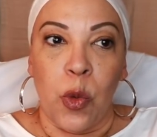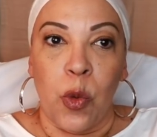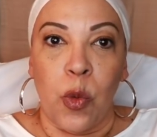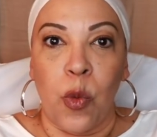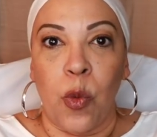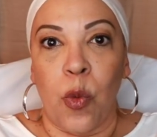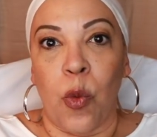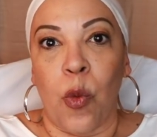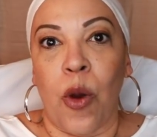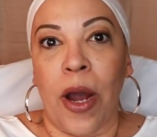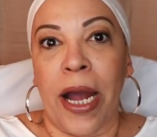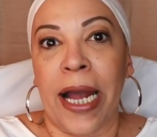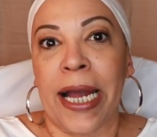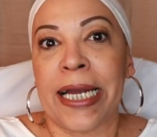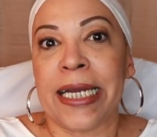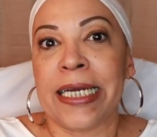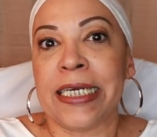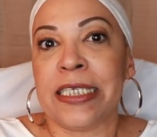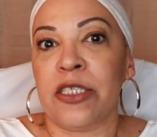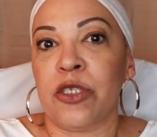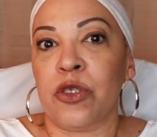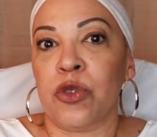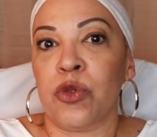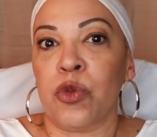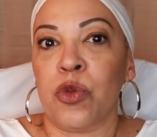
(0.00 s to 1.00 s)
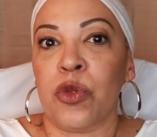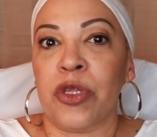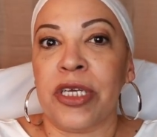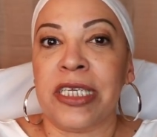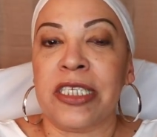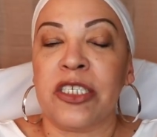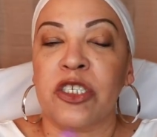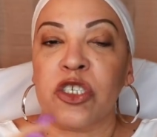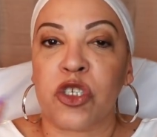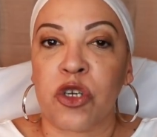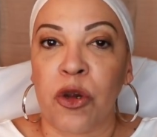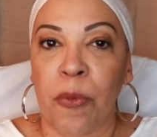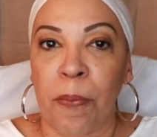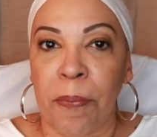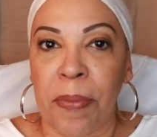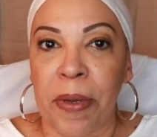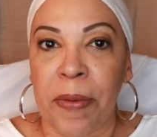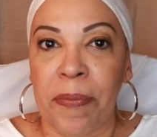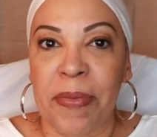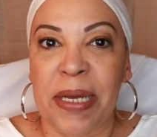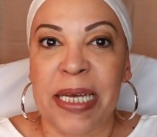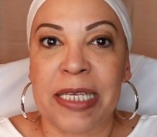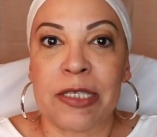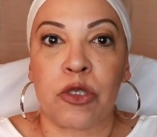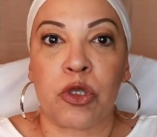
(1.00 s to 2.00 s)
why do these
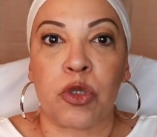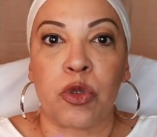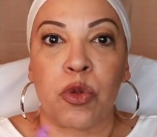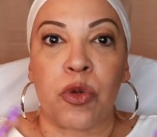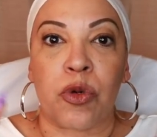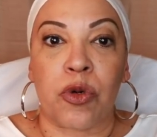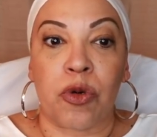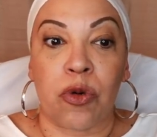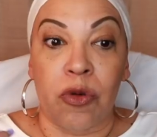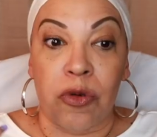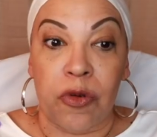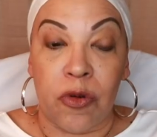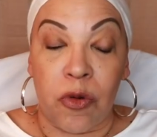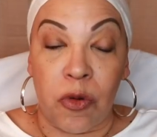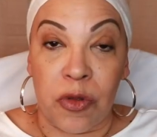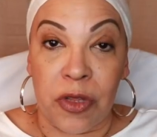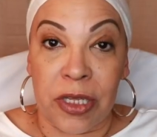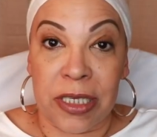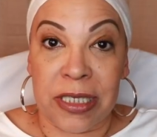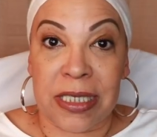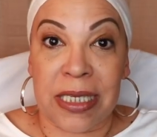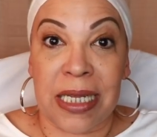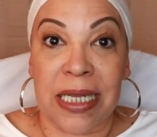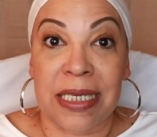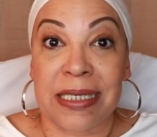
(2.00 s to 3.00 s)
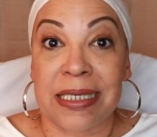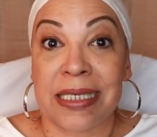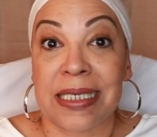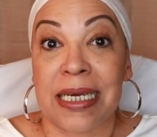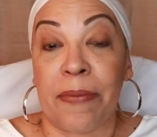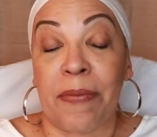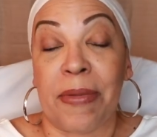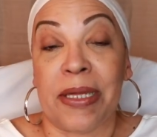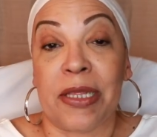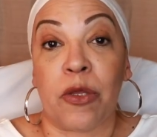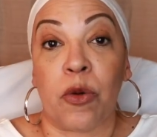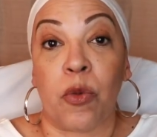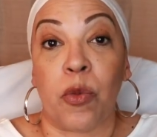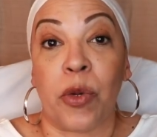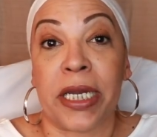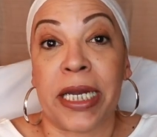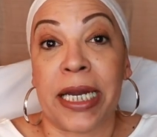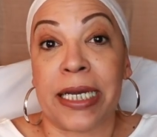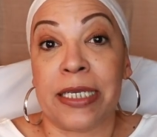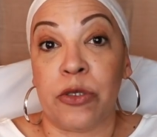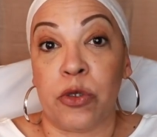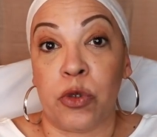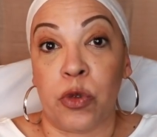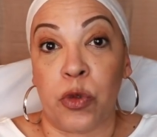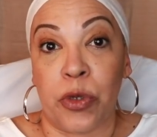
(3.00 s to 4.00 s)
rompimiento, this cleansing, I mean the way
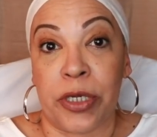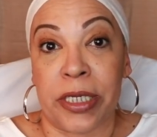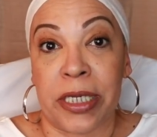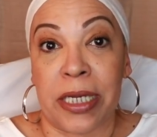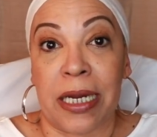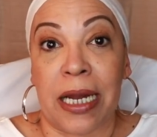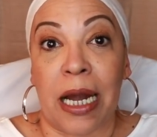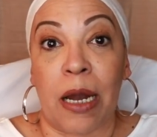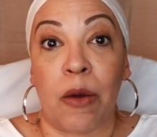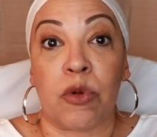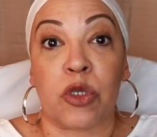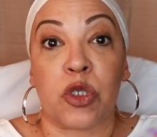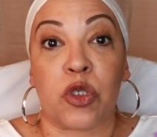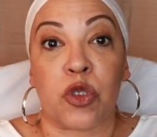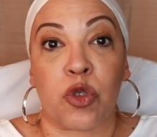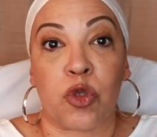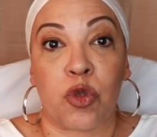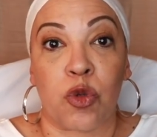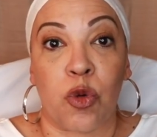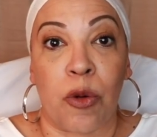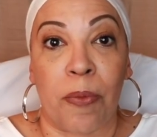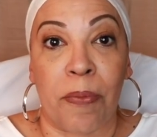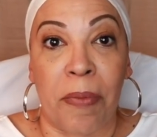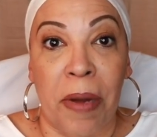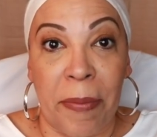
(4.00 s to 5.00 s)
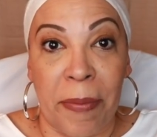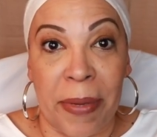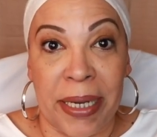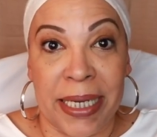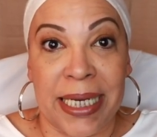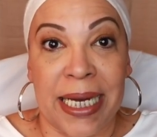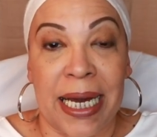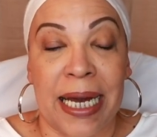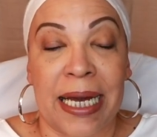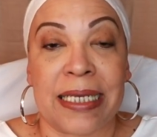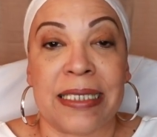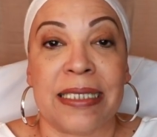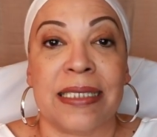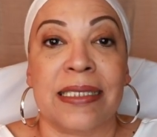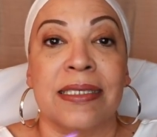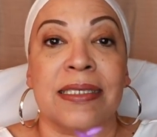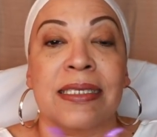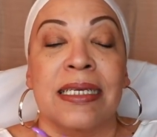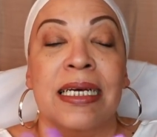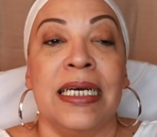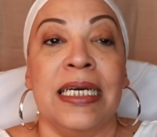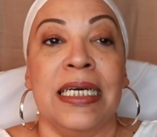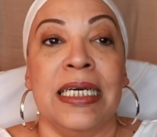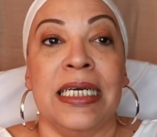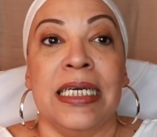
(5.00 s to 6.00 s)
I do it, I was taught by my
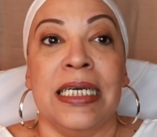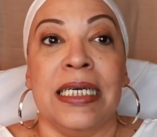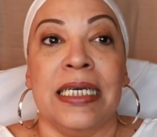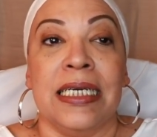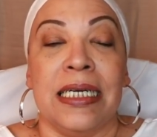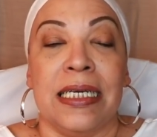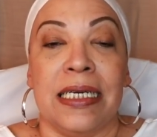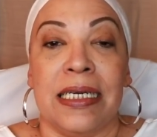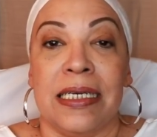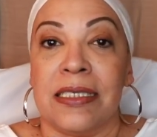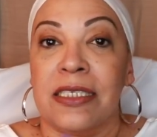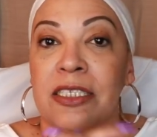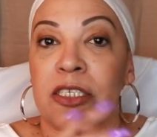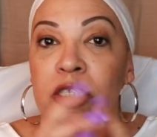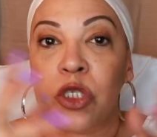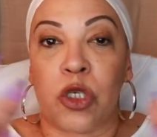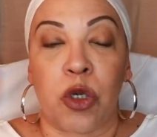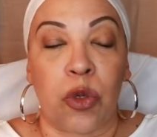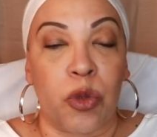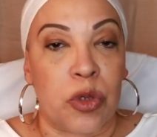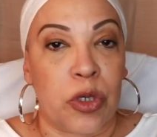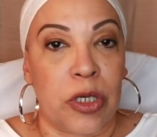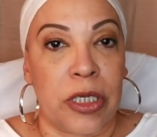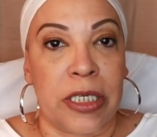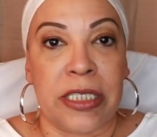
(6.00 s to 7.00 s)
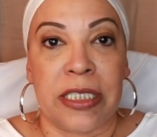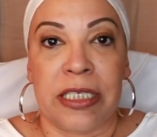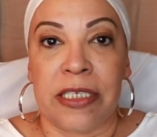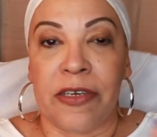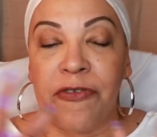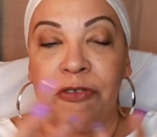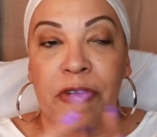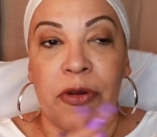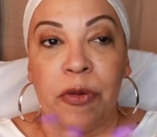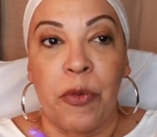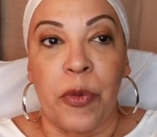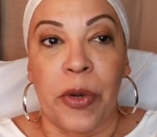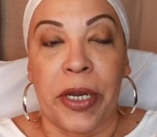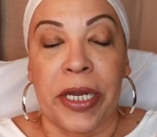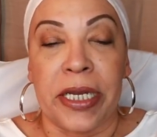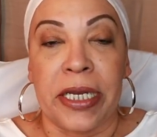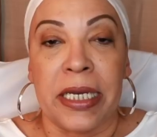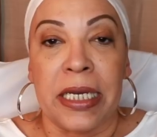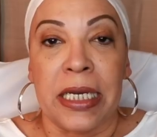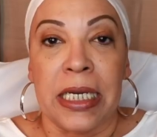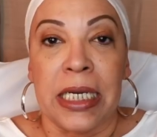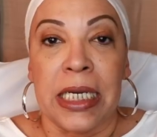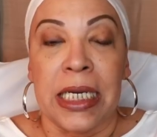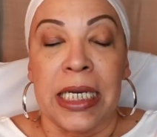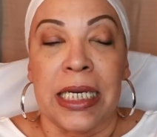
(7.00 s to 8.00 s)
guides. It's a totally different
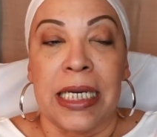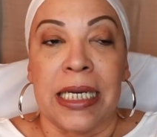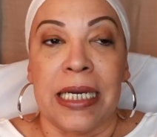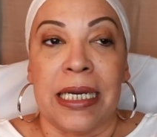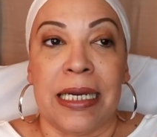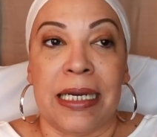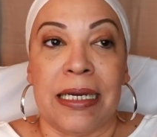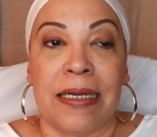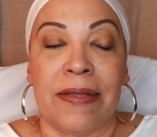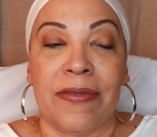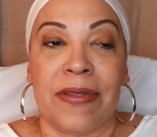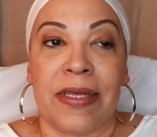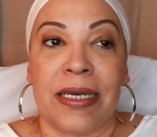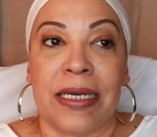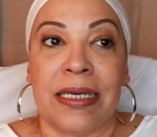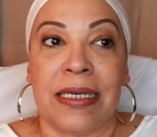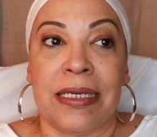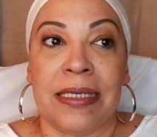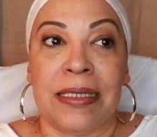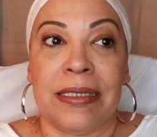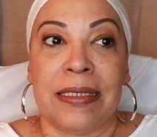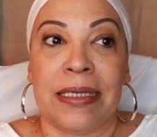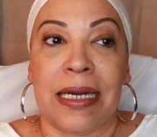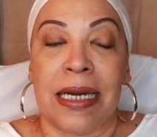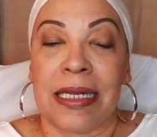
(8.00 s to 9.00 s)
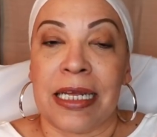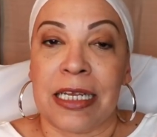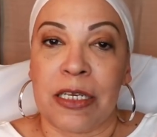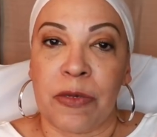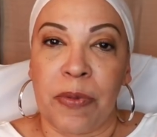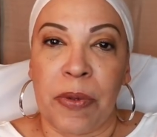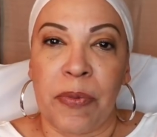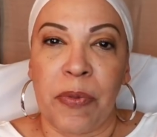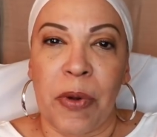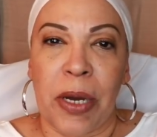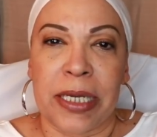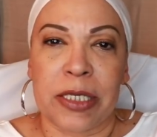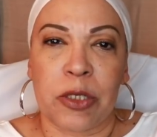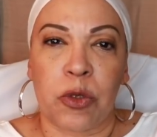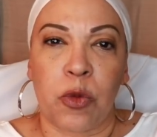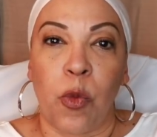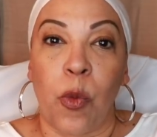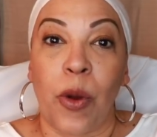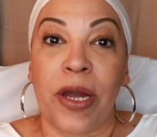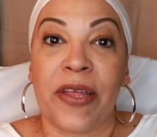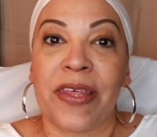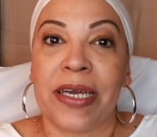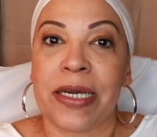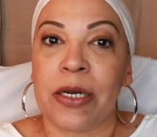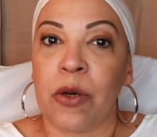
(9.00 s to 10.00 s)
way. And a lot of people ask
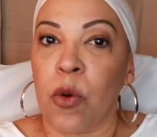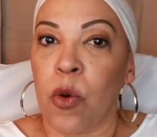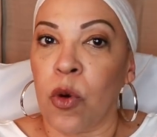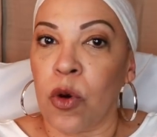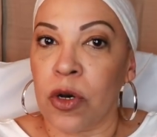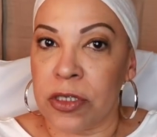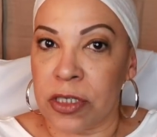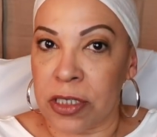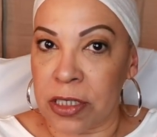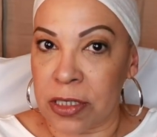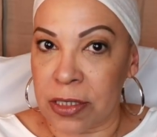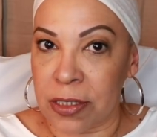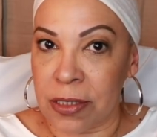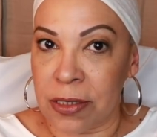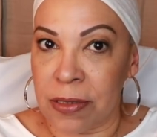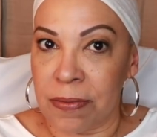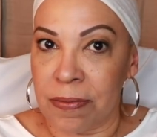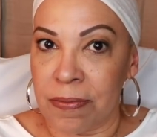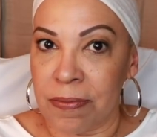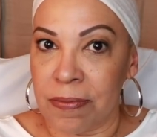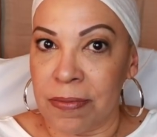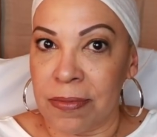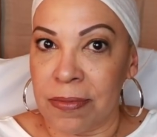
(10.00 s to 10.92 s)
why they cost,